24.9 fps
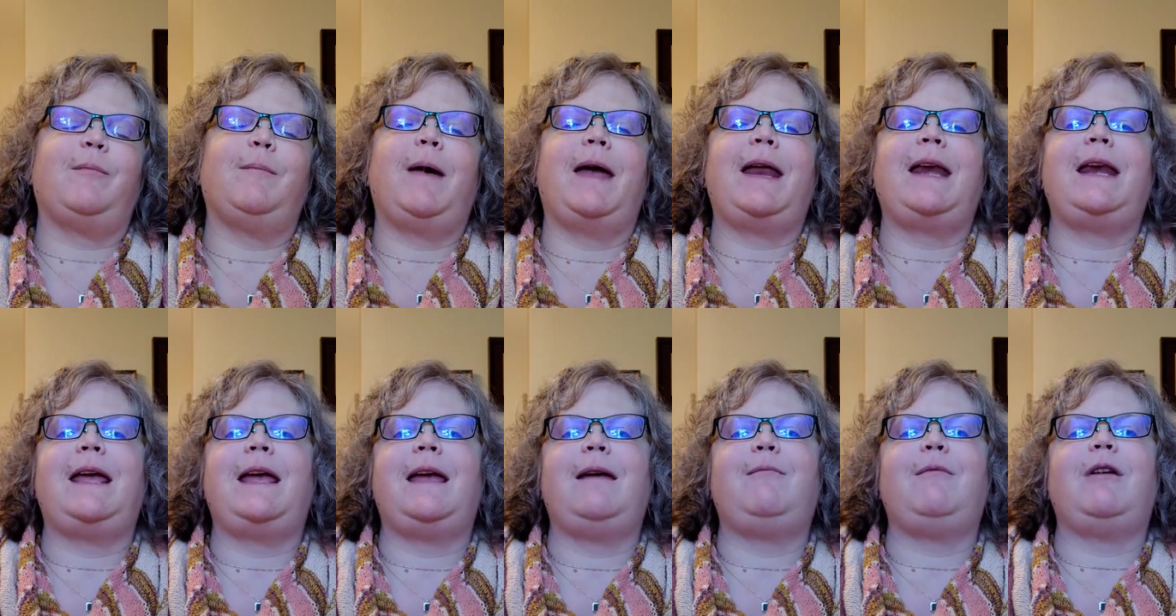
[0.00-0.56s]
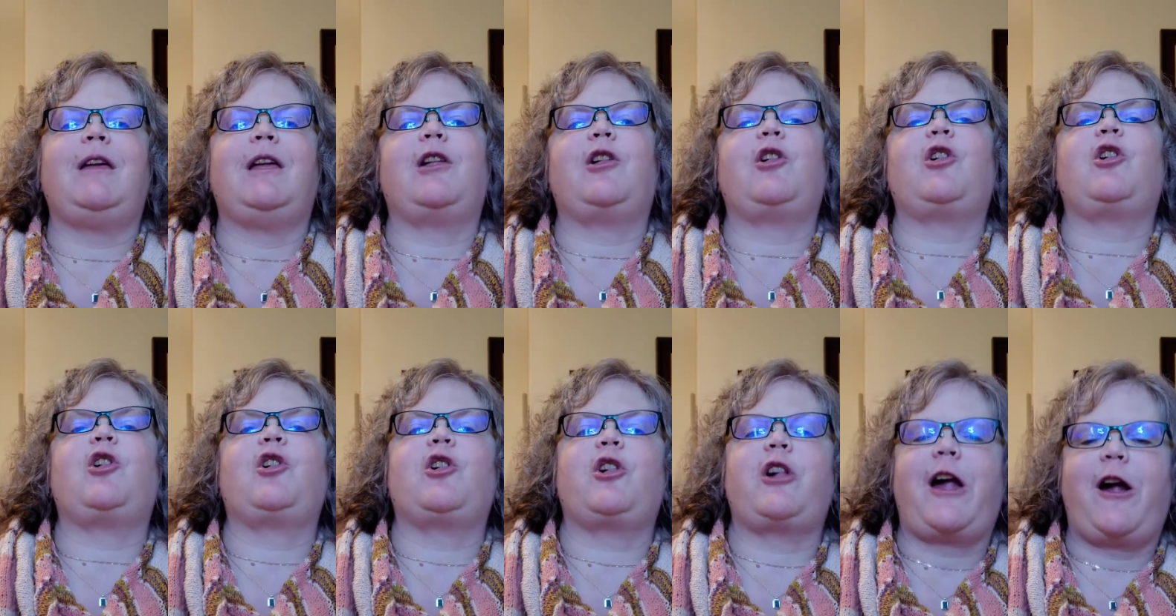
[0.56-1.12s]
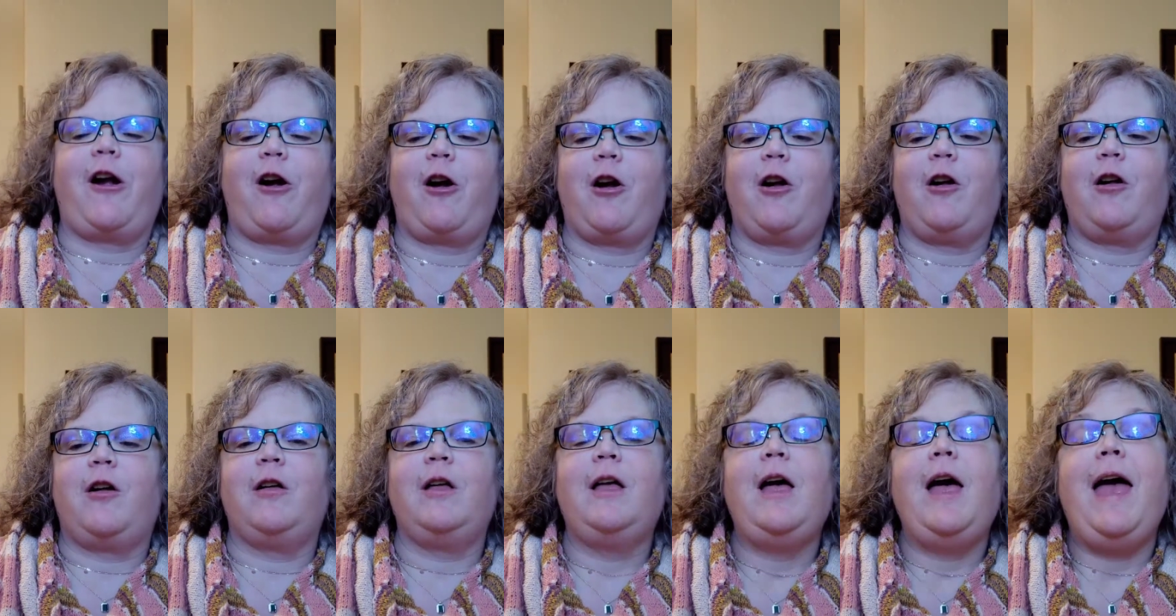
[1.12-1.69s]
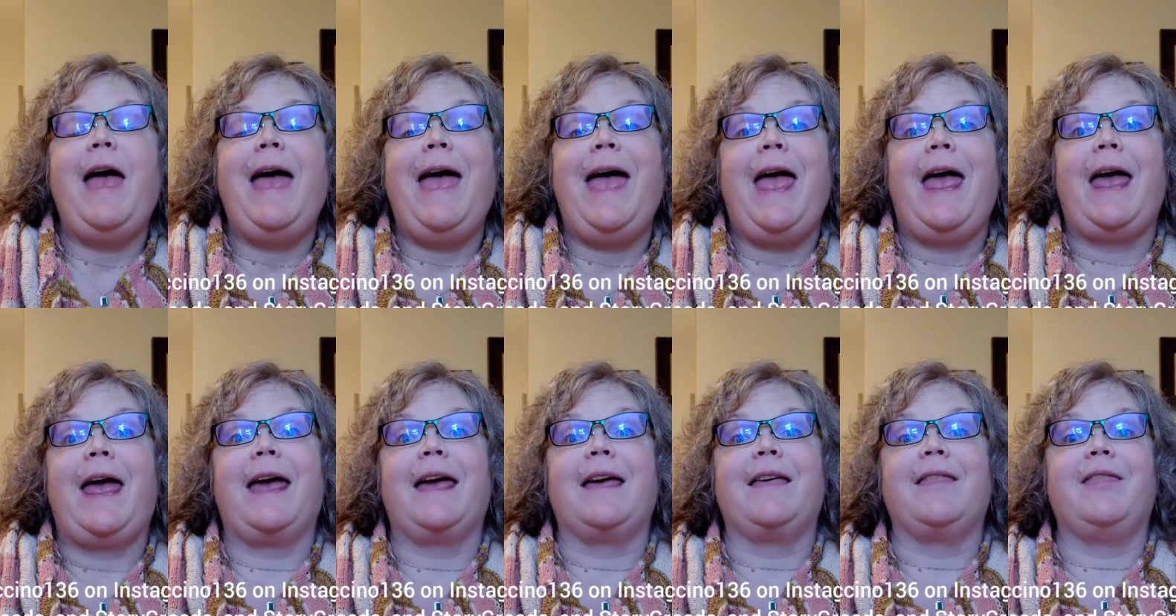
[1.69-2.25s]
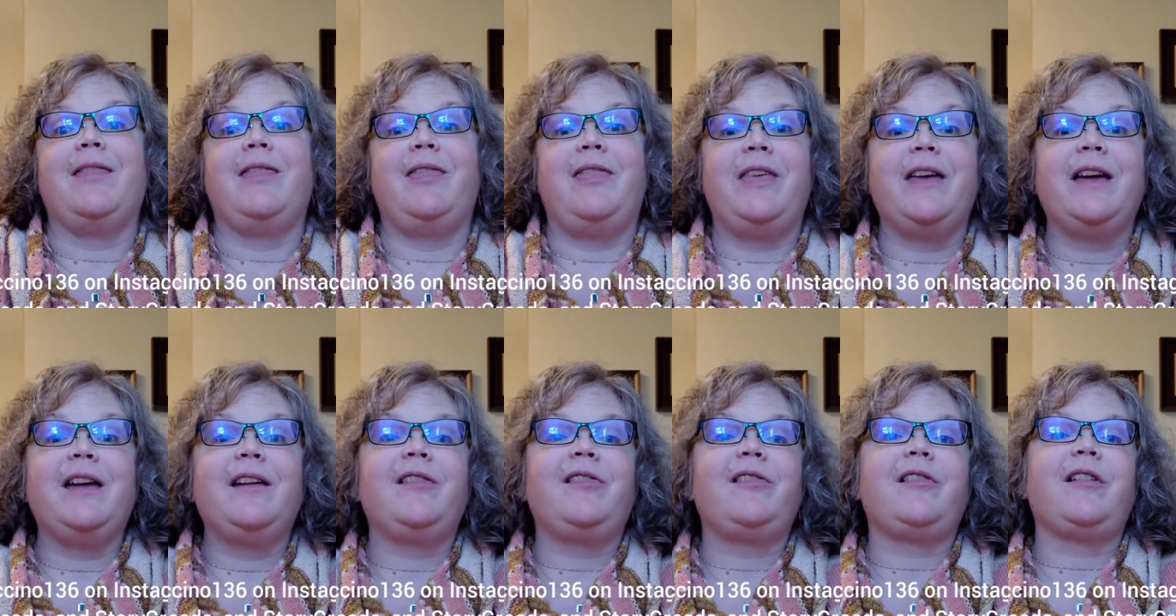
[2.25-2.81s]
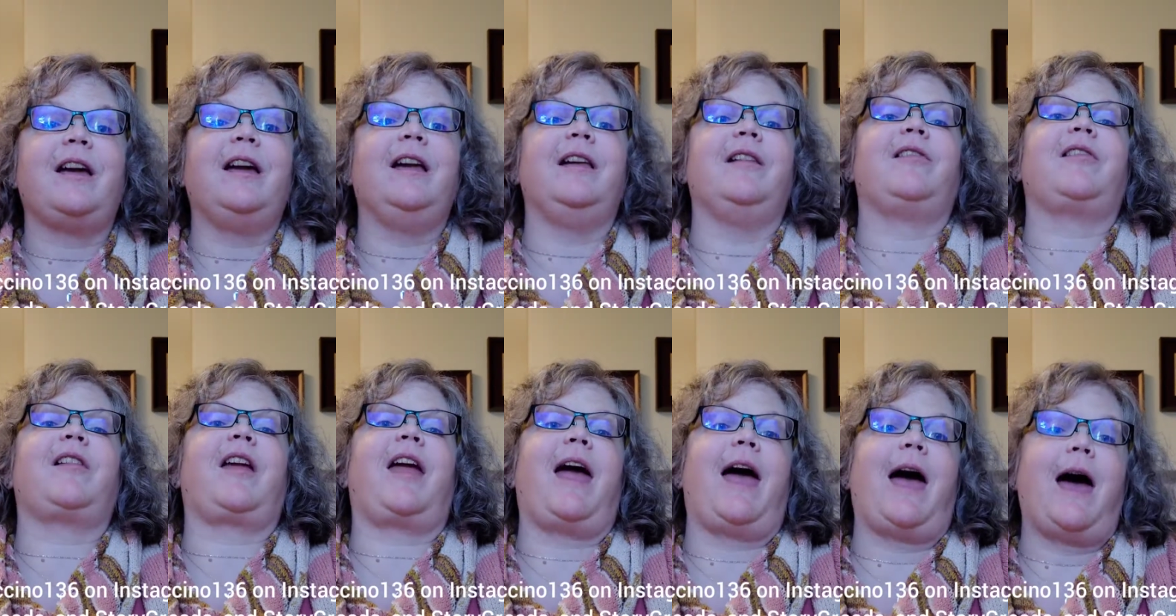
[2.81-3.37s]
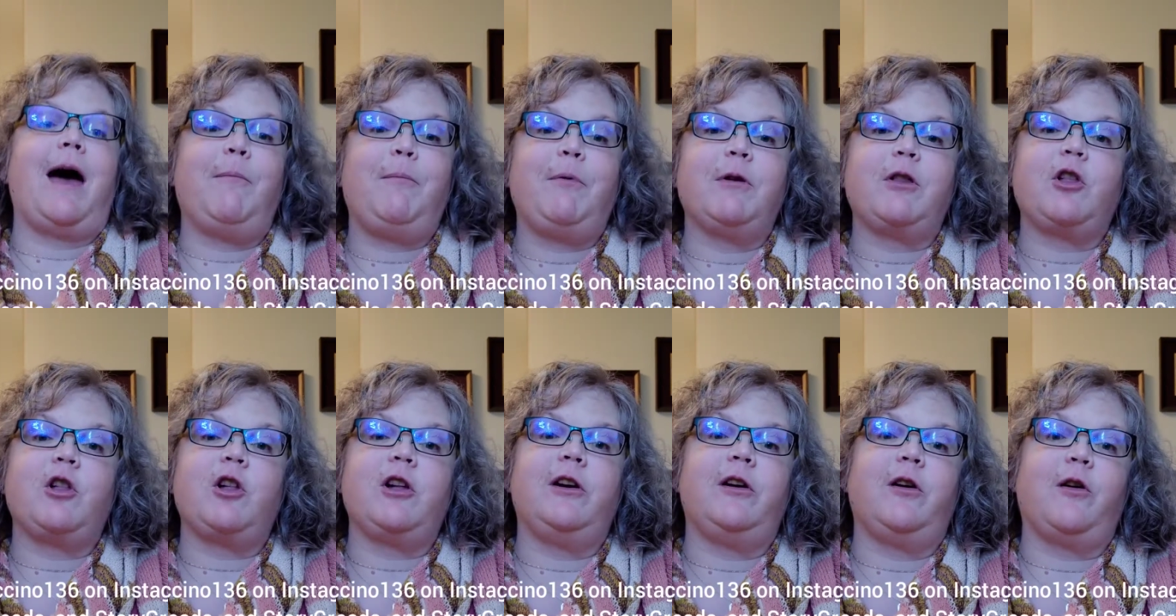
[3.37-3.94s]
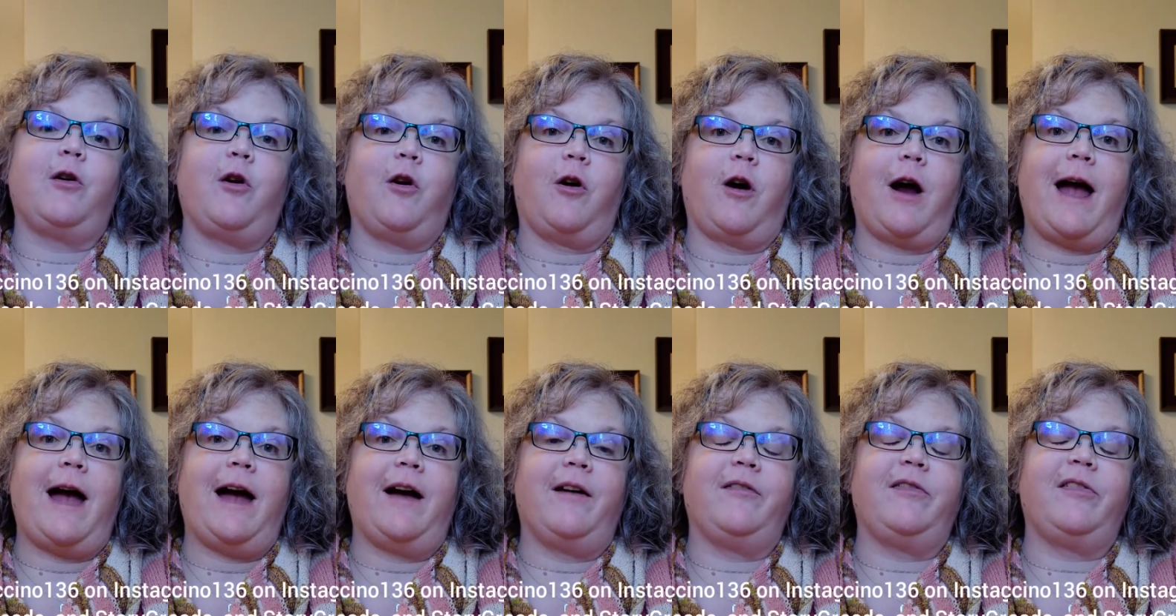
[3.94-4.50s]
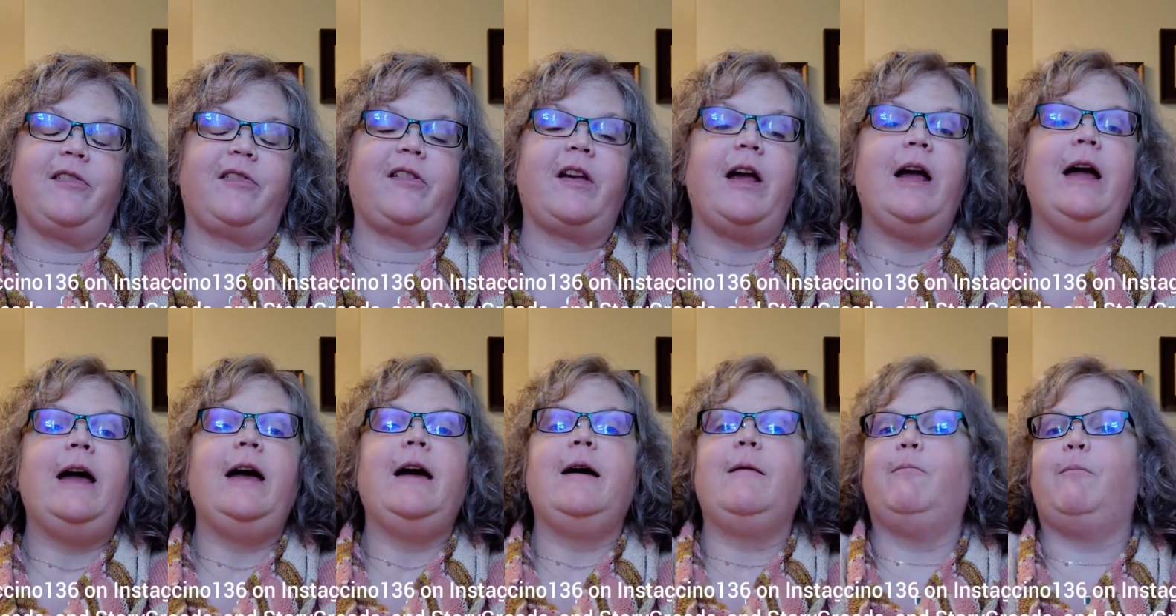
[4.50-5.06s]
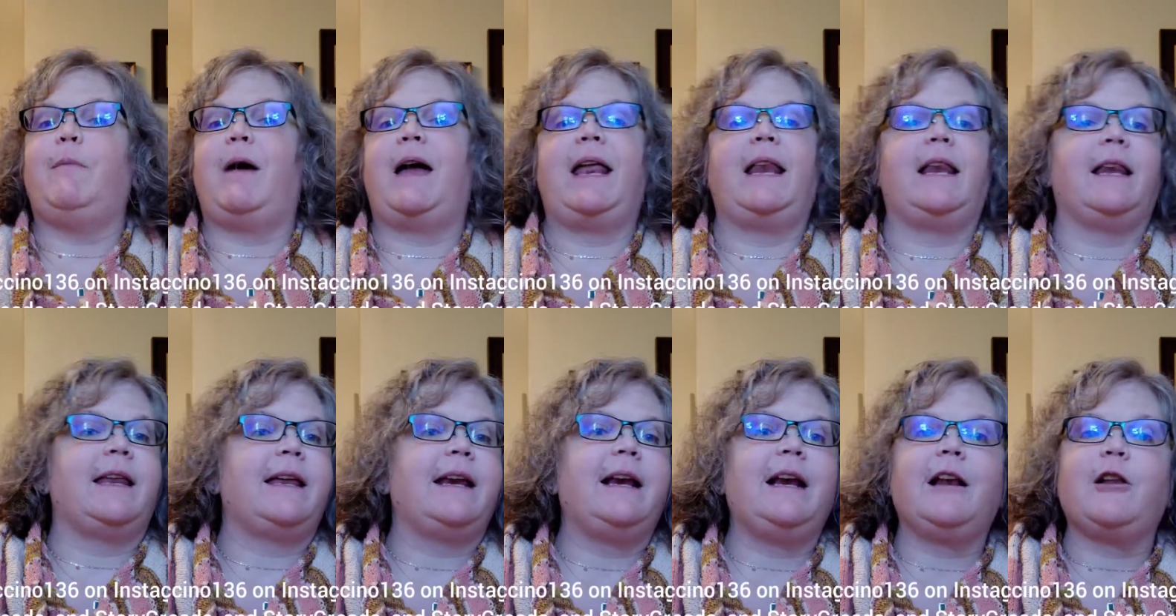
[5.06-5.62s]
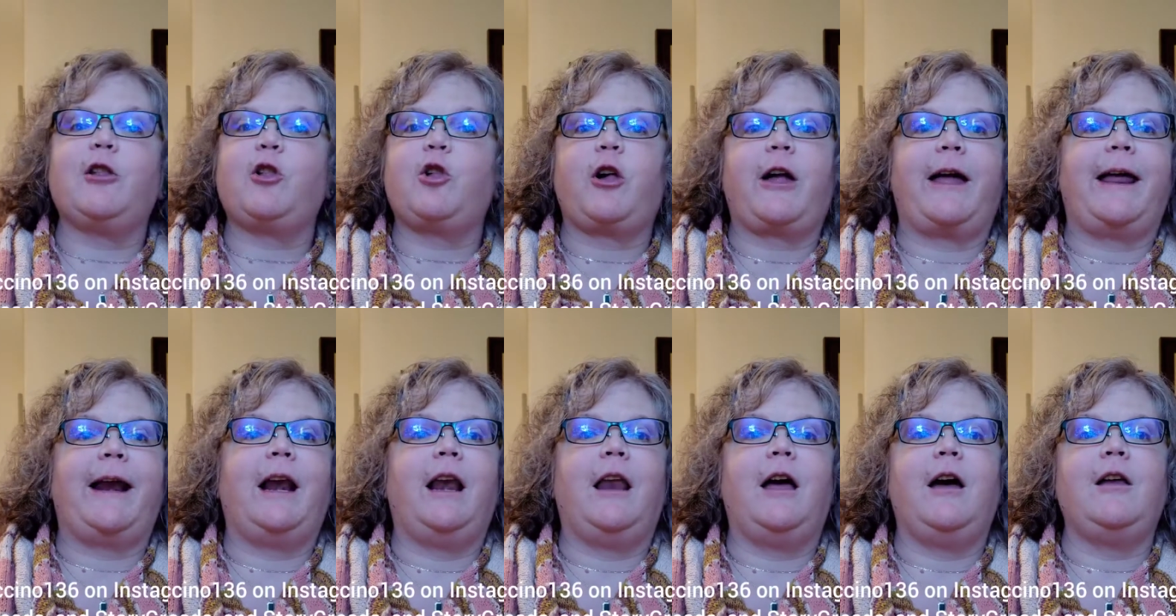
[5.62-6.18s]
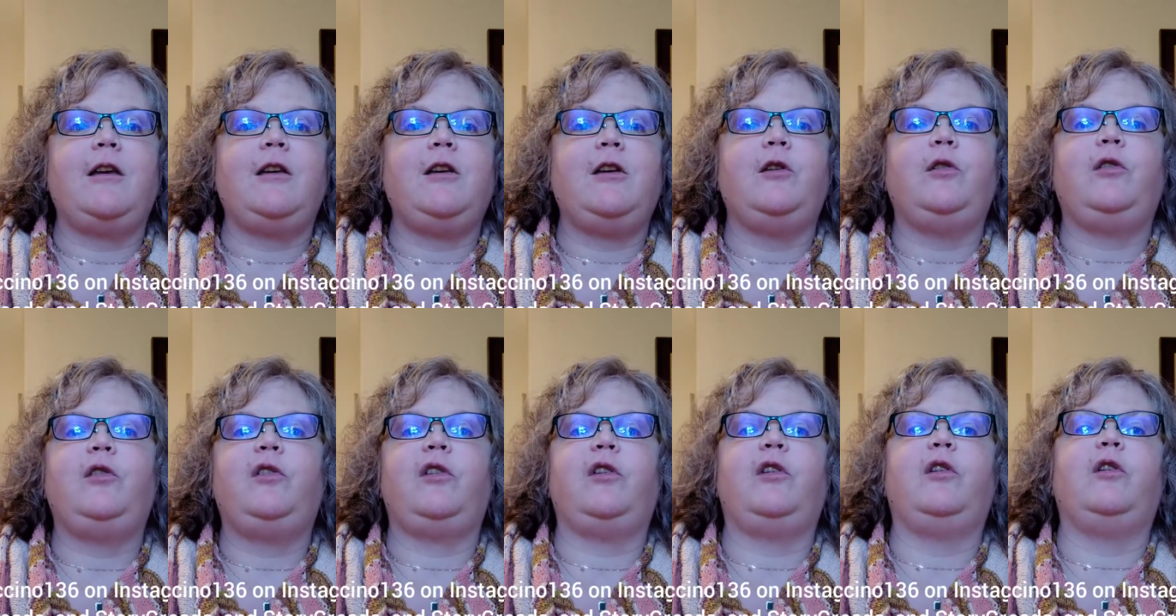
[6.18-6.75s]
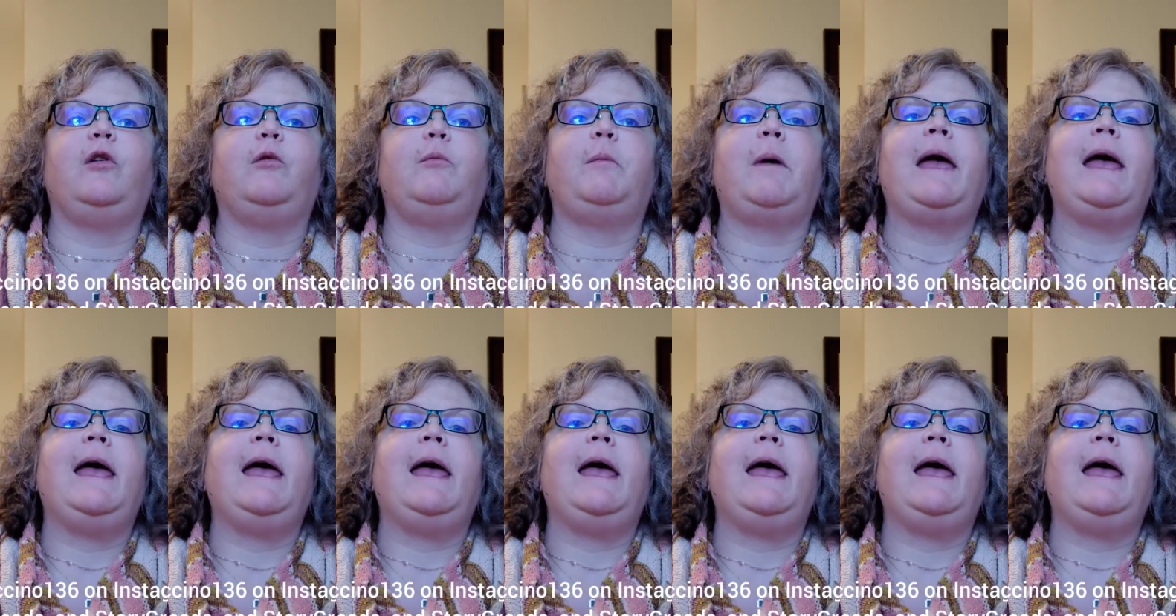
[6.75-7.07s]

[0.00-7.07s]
My name is Cheryl, and this is Cappuccino Crafts, my little channel on YouTube